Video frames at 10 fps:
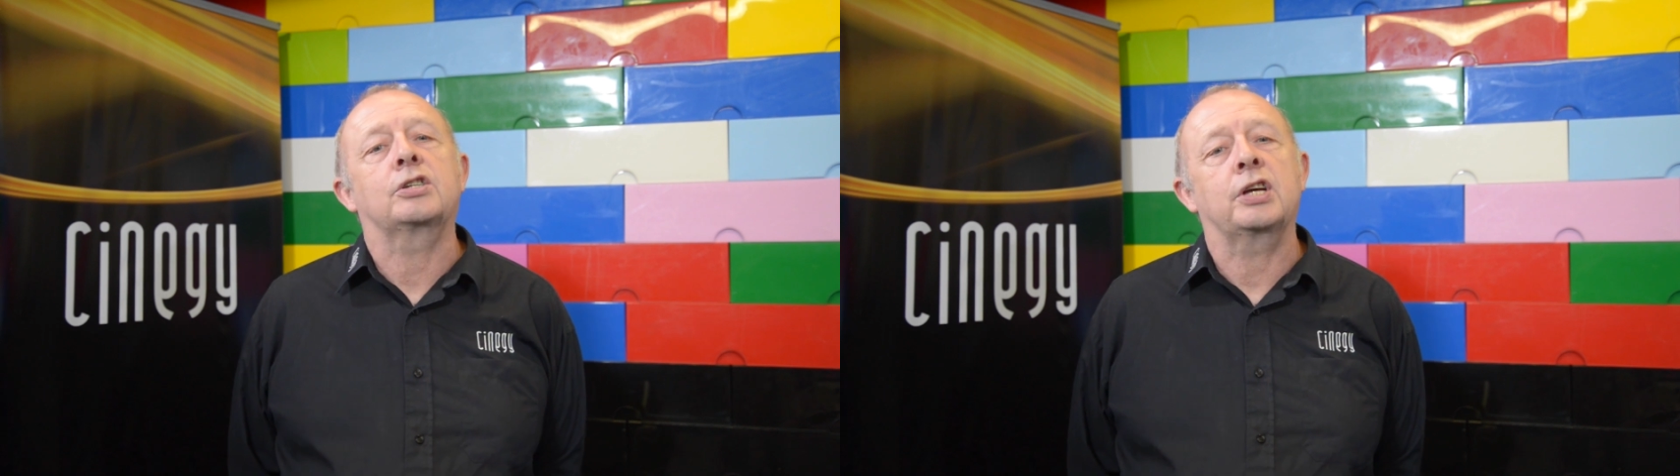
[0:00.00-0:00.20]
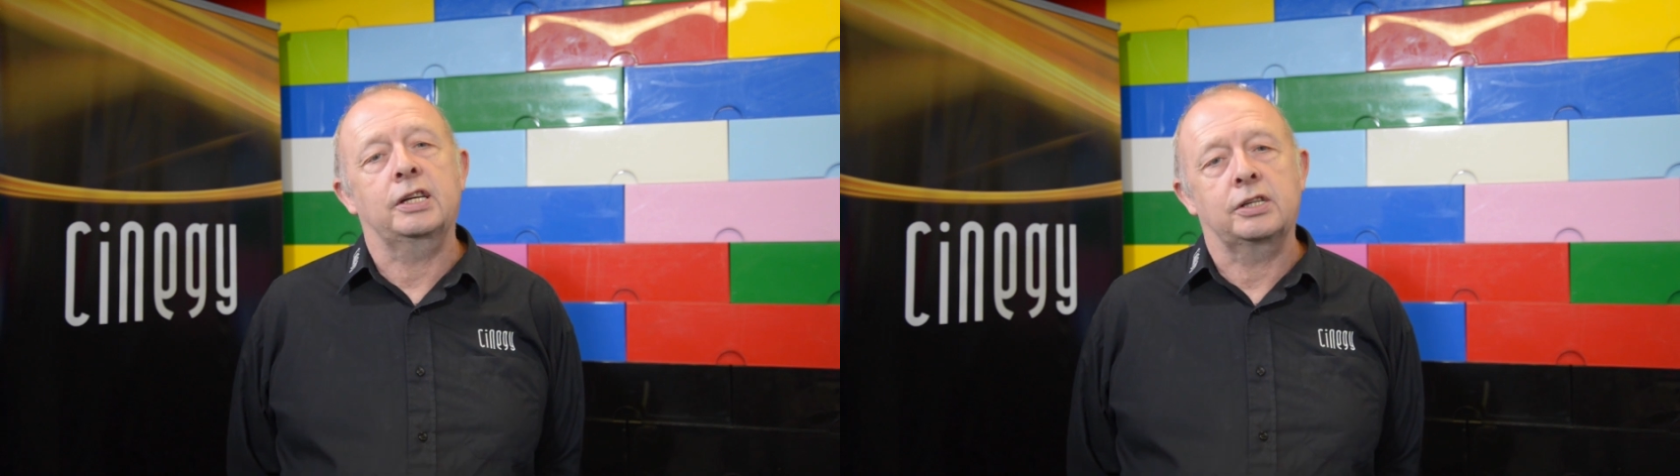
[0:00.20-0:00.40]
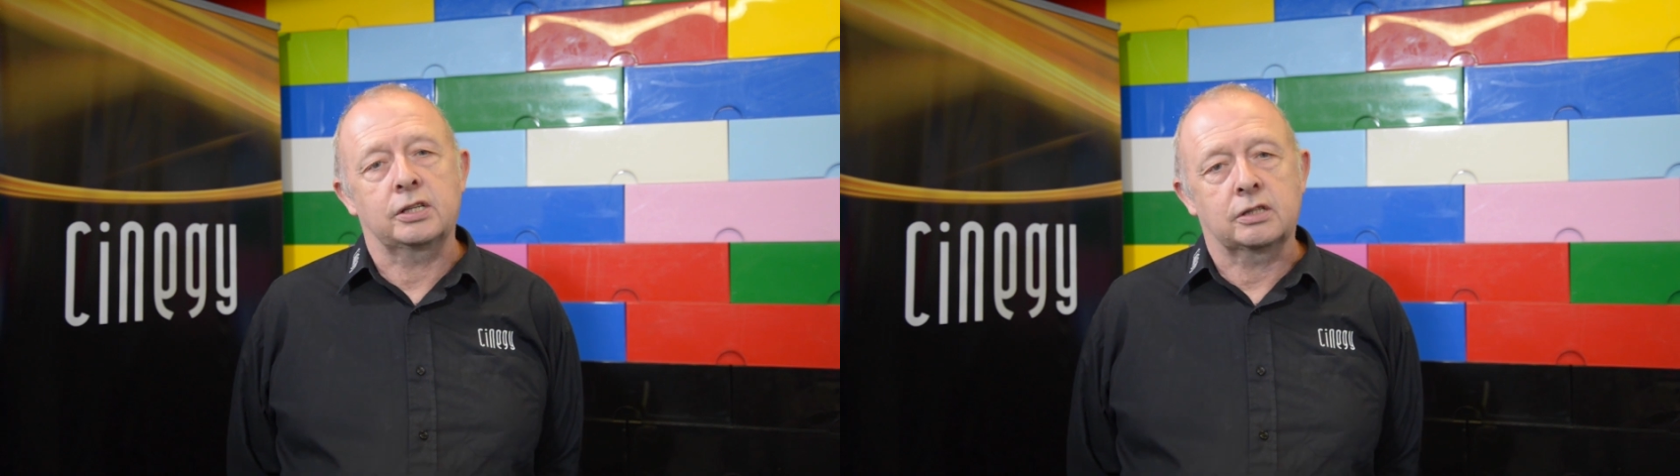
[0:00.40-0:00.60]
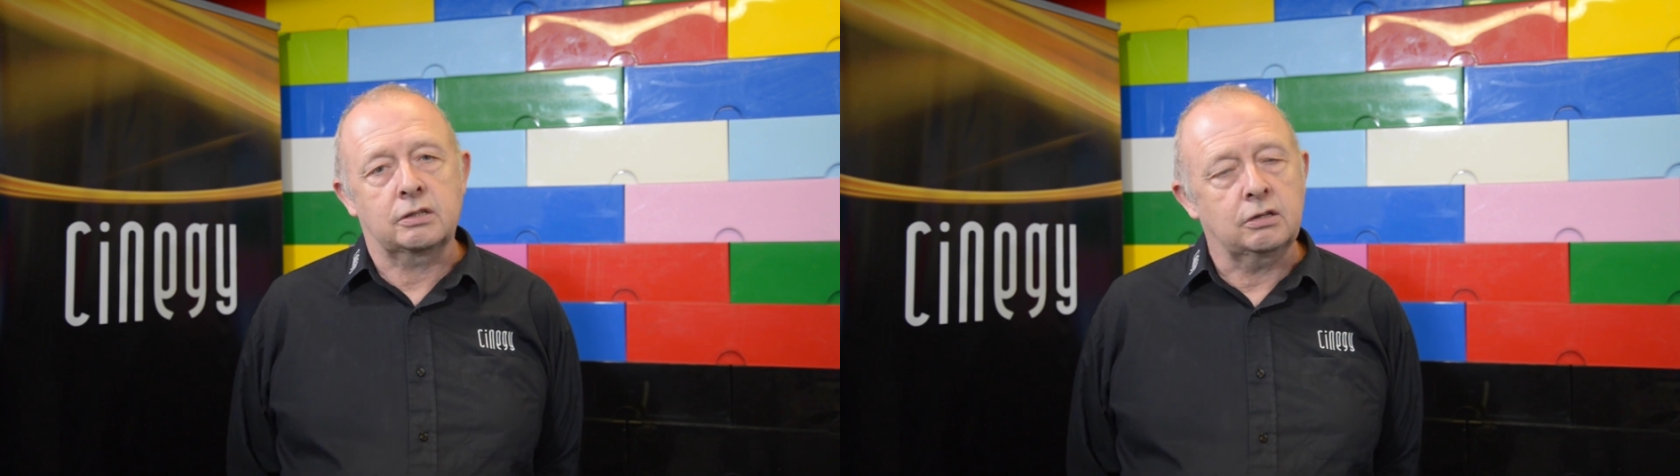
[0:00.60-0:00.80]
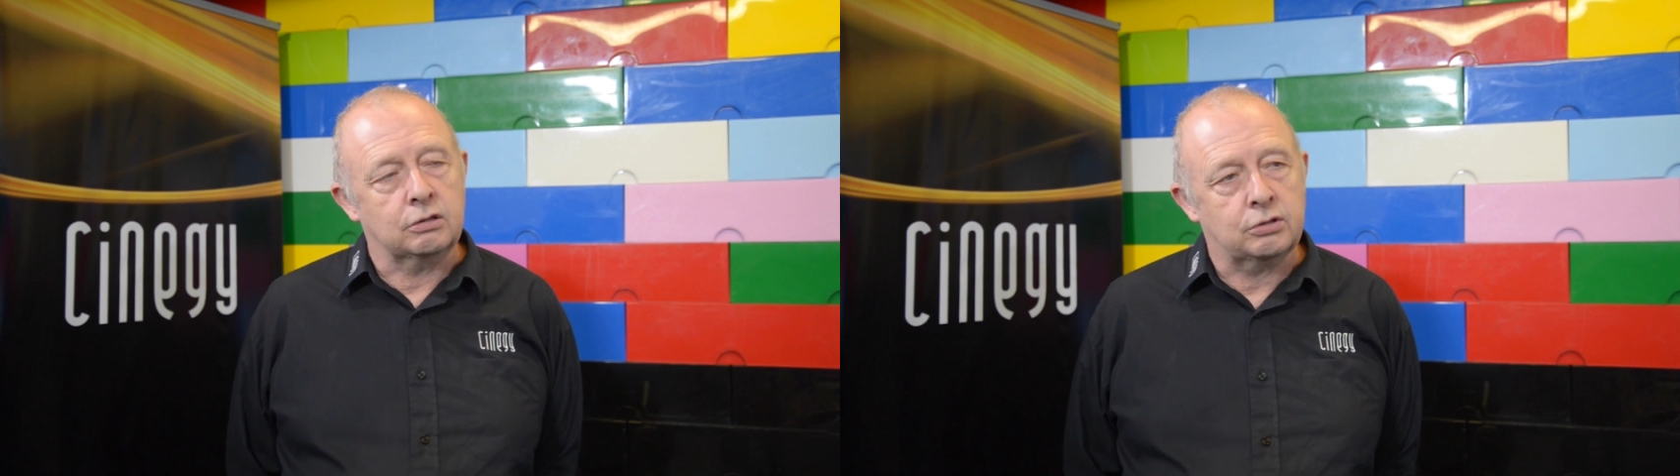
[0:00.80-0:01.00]
changes.
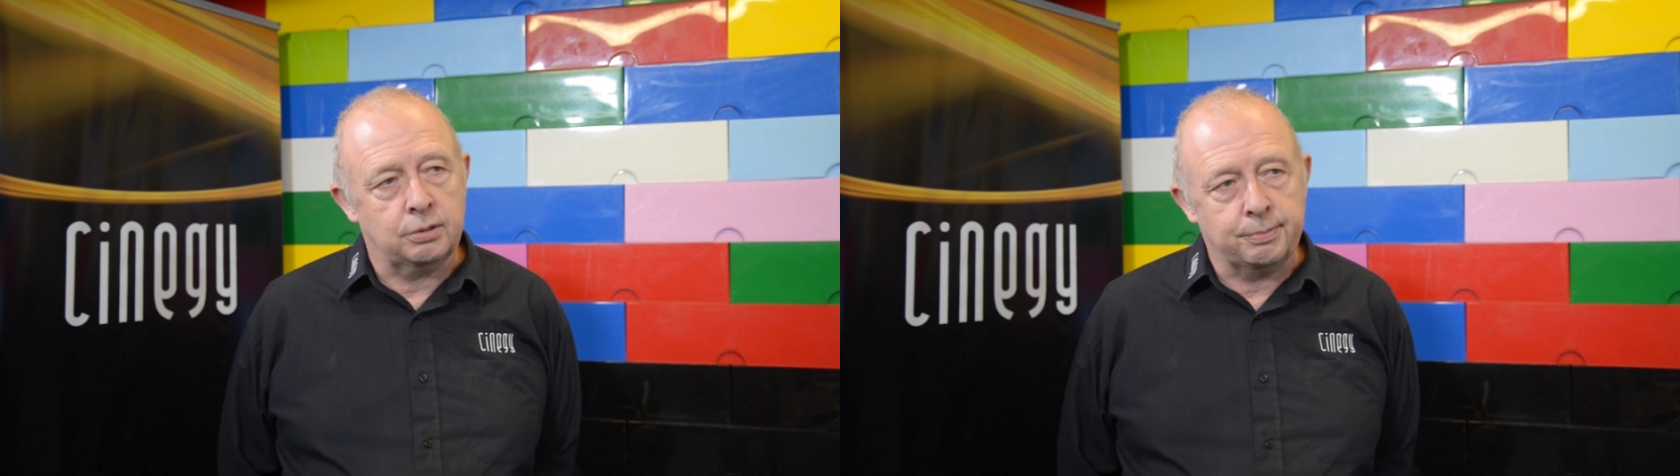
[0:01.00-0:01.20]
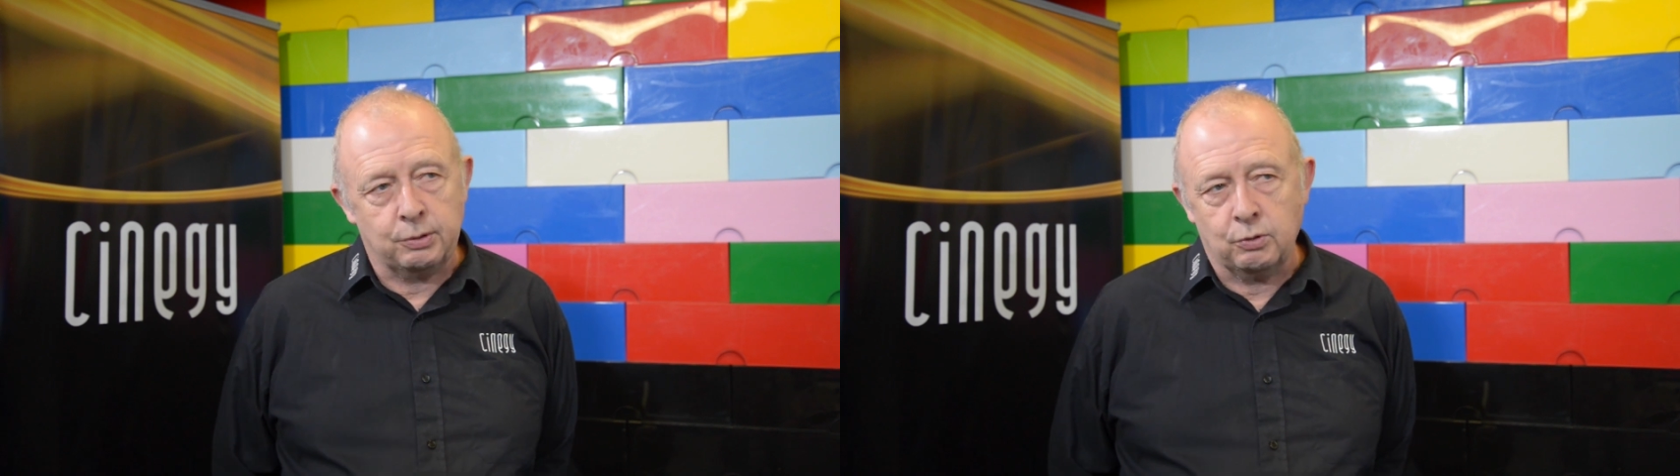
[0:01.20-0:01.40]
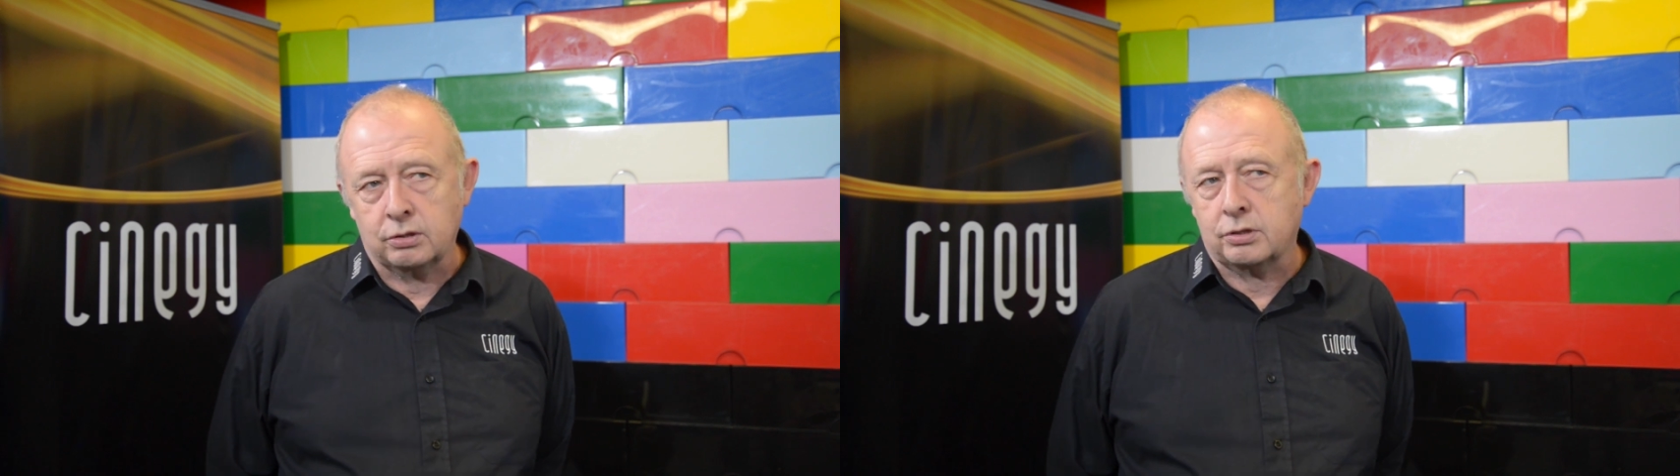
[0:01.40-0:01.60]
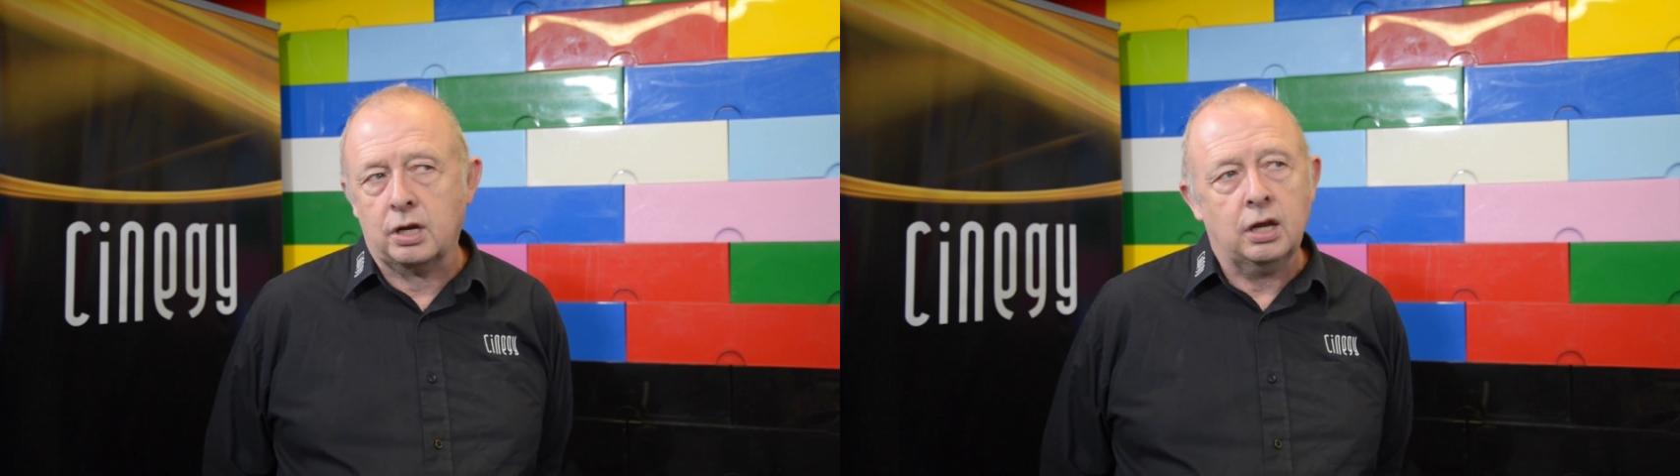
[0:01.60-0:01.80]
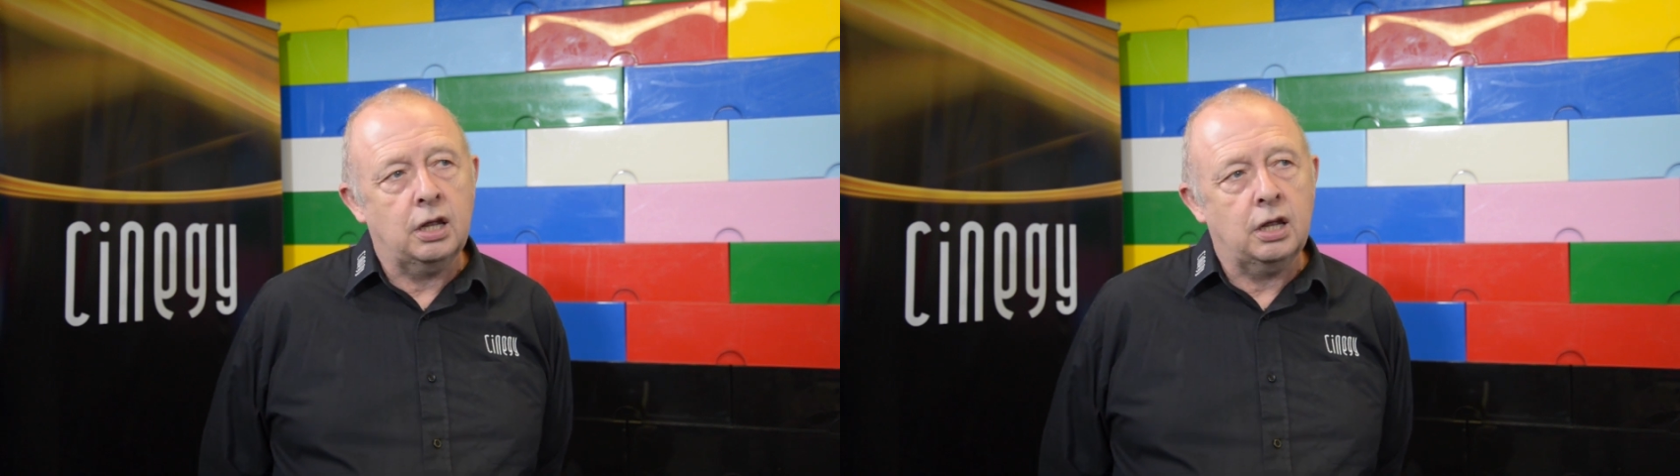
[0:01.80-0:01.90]
Somebody wants,